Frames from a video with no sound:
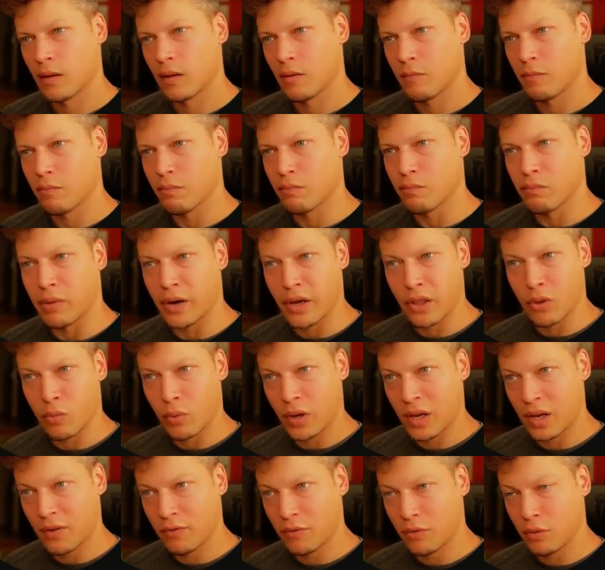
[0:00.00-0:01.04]
By the
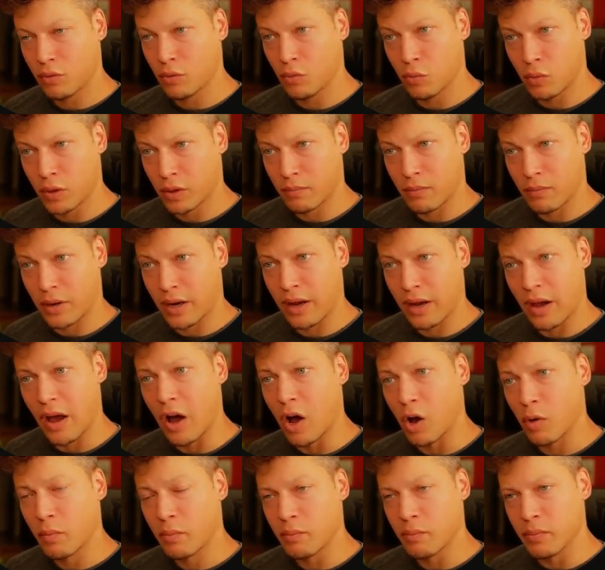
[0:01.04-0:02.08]
way, if you want my
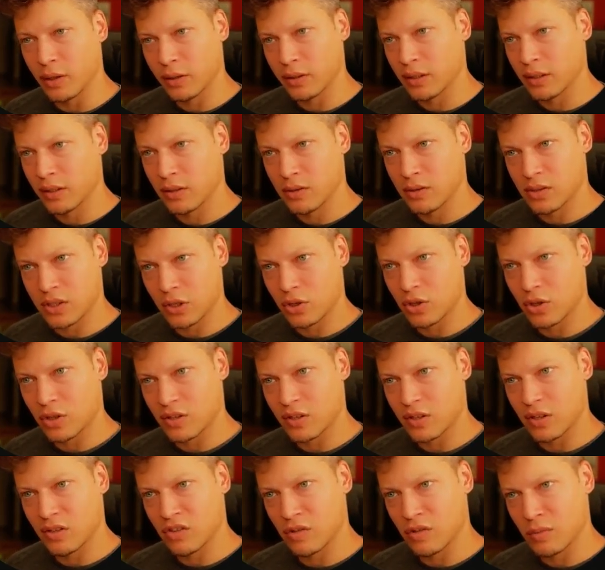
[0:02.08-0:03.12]
help building such a
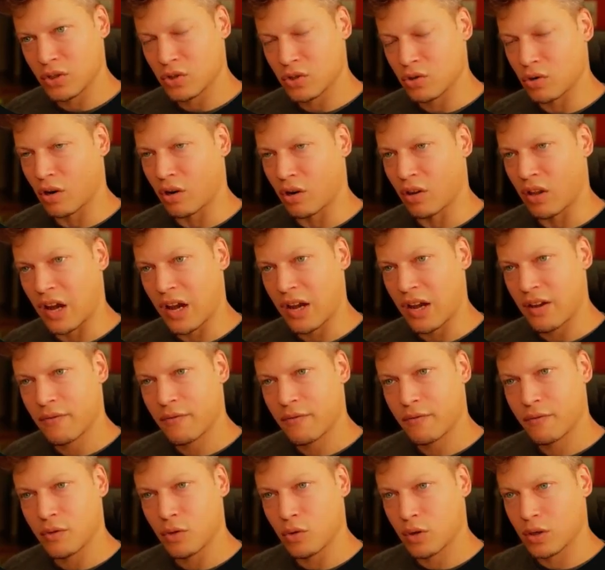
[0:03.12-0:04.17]
system into your life,
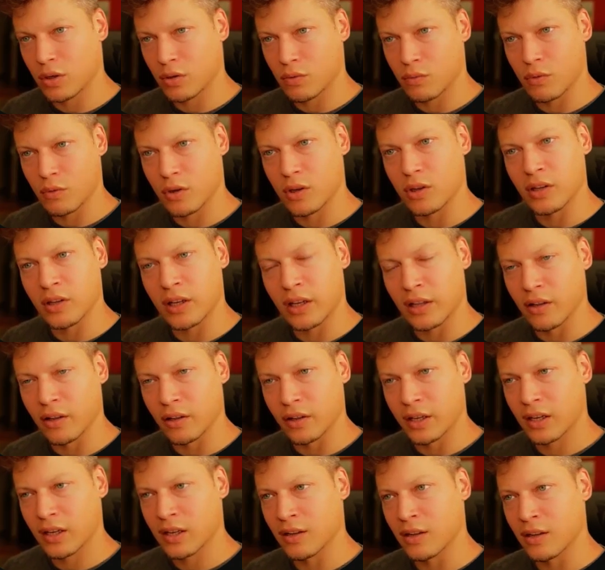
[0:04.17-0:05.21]
you can click the
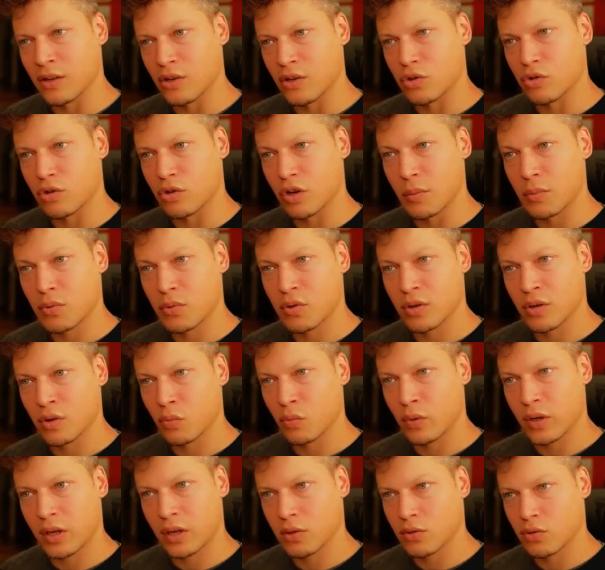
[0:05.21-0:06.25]
link in the description and
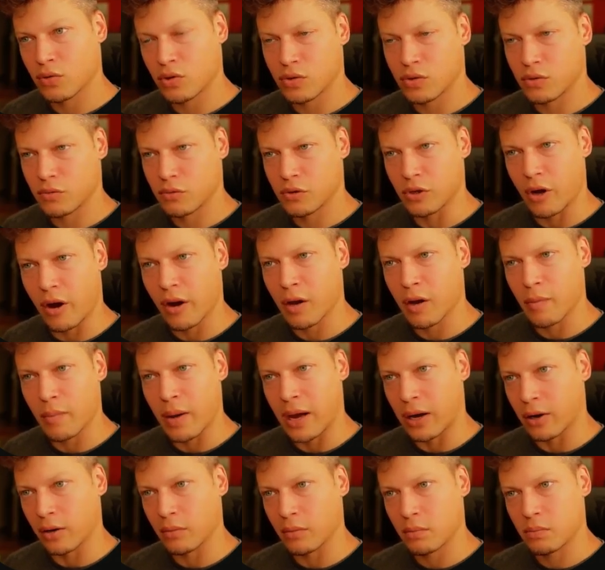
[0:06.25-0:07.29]
we can just talk
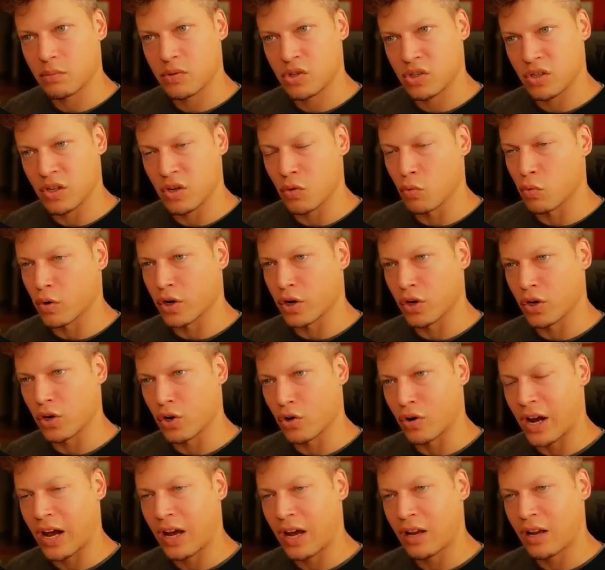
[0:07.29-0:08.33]
about it, see where
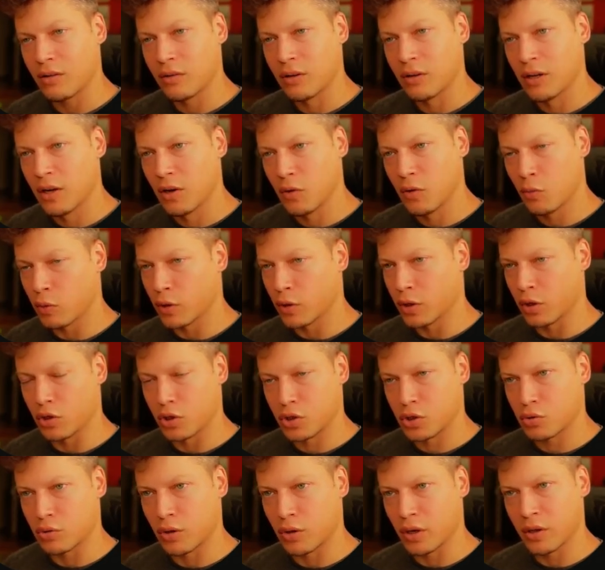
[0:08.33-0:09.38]
you're at, what you're
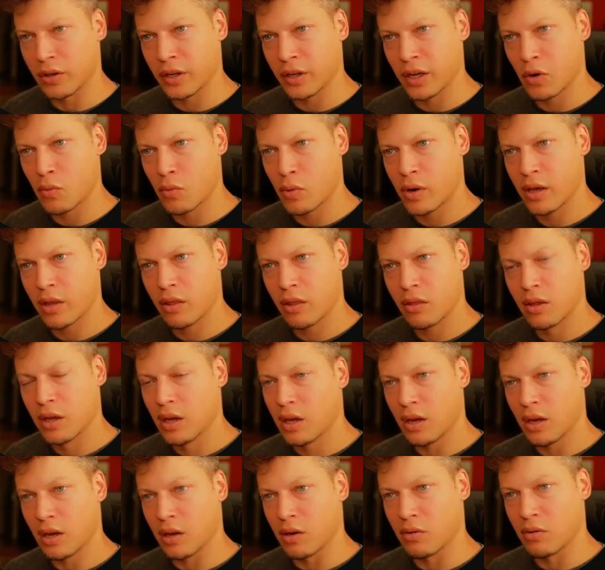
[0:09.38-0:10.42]
struggling with,
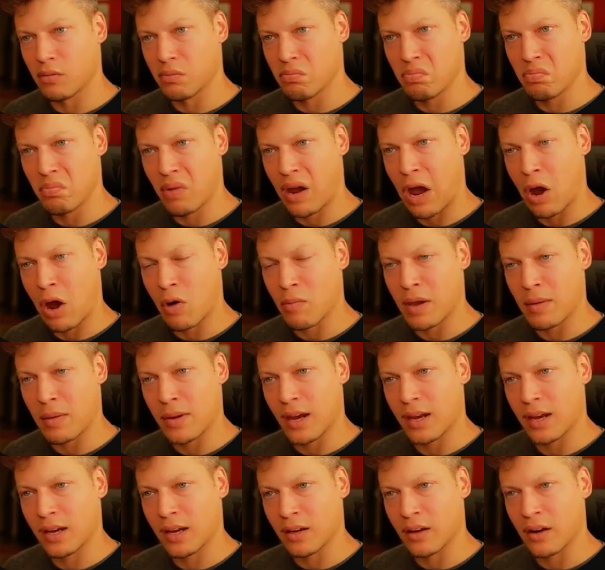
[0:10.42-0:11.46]
and how maybe
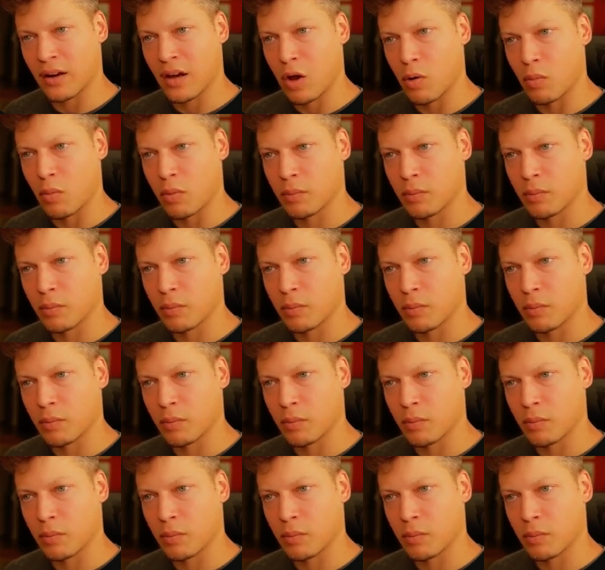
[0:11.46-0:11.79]
I can help.